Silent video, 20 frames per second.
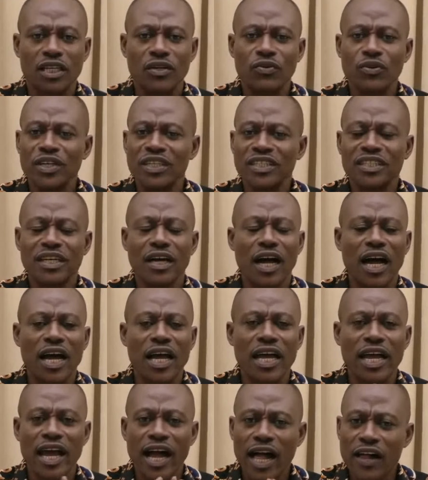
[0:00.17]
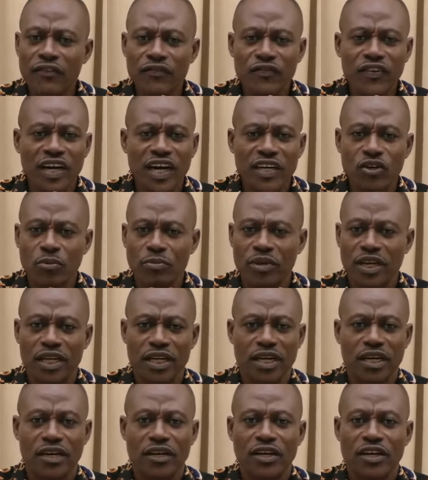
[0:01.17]
he who is the Alpha and
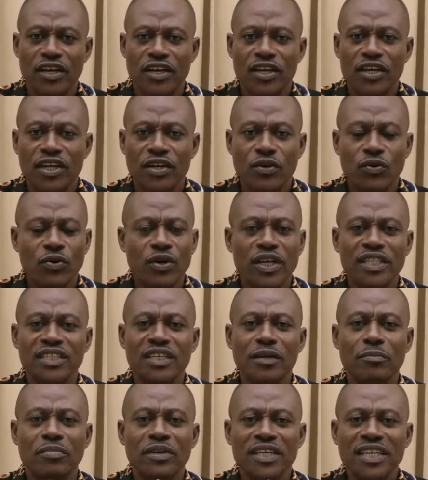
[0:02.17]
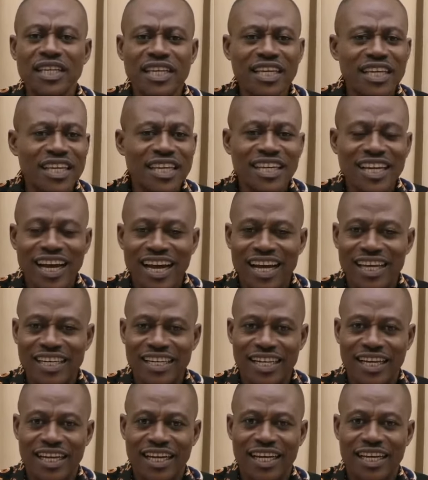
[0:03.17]
Omega, who is the beginning
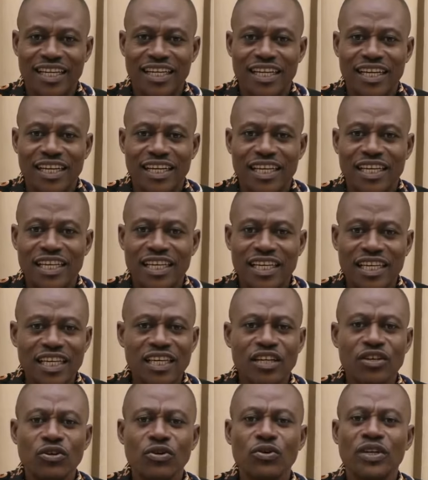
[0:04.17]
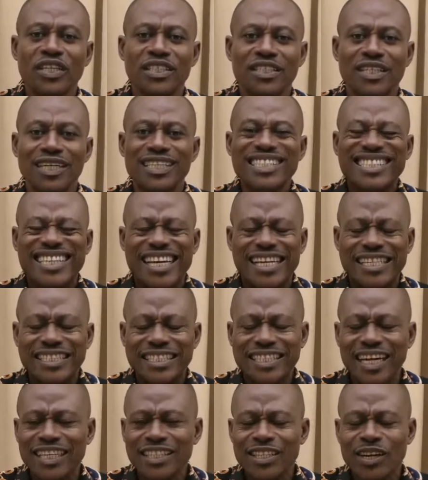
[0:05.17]
and the end, he who is the
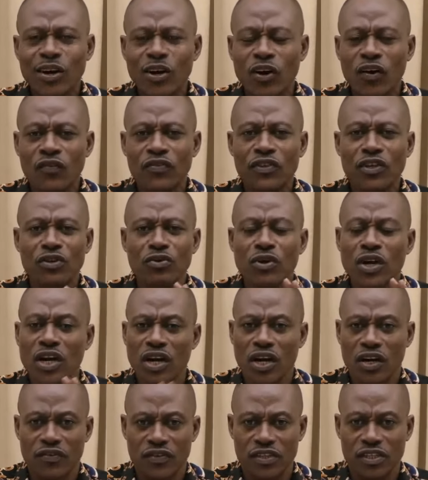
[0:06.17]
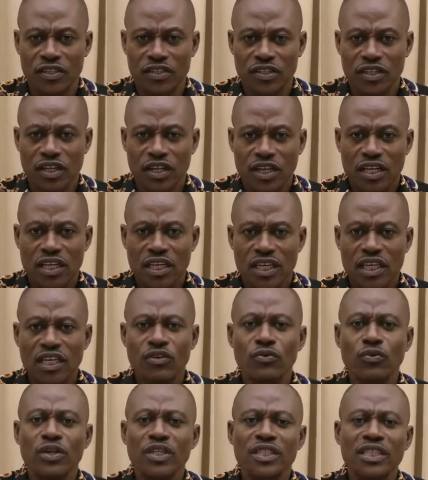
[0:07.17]
testator of the new covenant, he
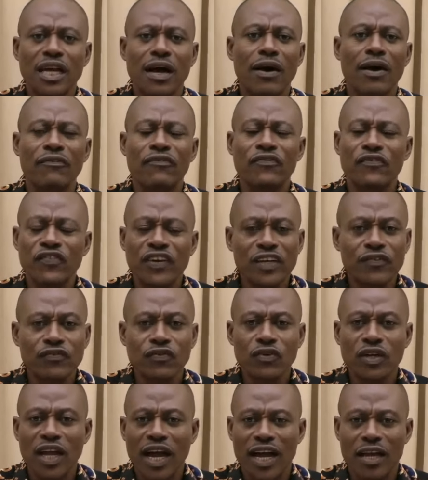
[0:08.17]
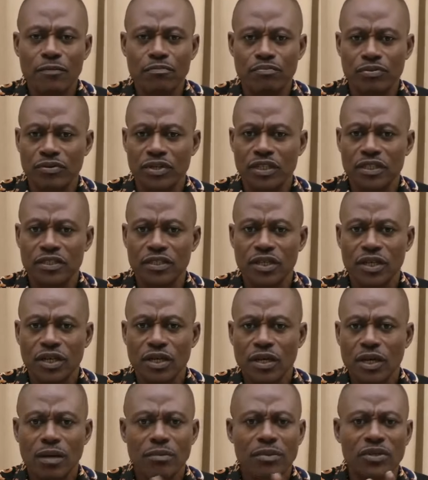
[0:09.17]
who is our faithful high priest.
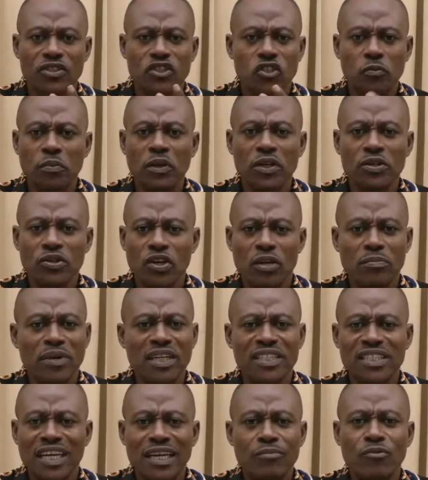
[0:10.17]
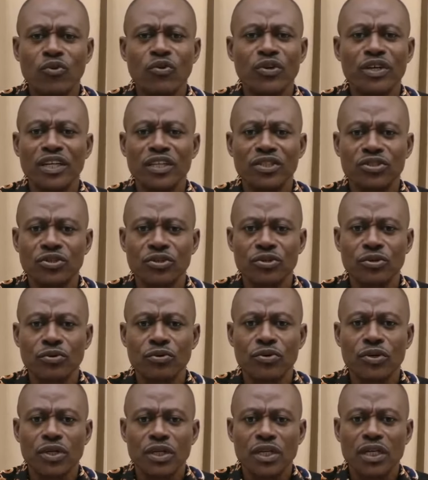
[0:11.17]
Come and speak to him and tell him who he is to
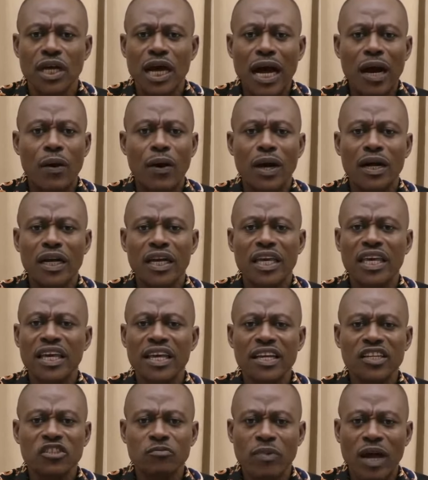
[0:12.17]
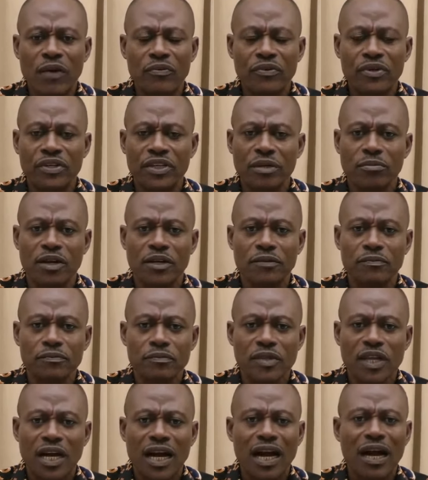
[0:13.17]
you. Our kinsman redeemer,
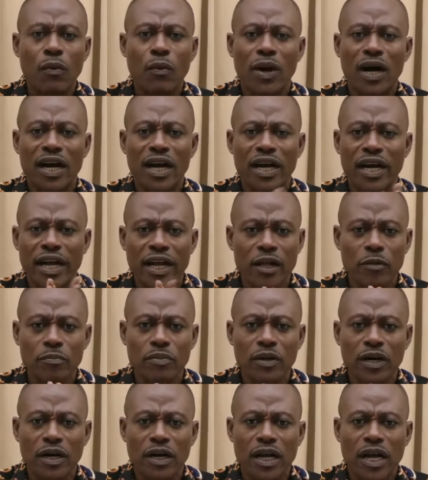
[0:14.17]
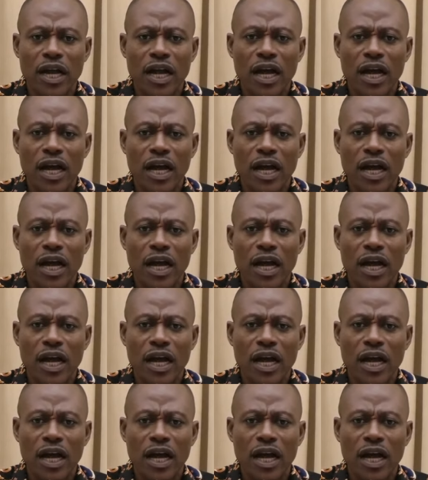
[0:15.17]
our helper,